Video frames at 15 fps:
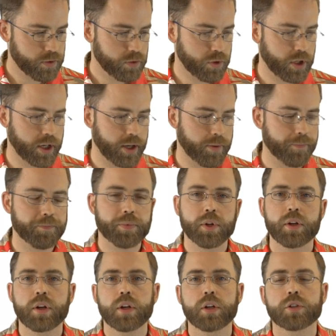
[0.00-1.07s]
Okay?
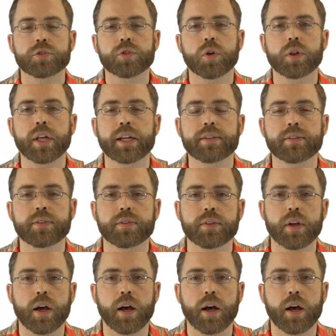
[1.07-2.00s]
So let's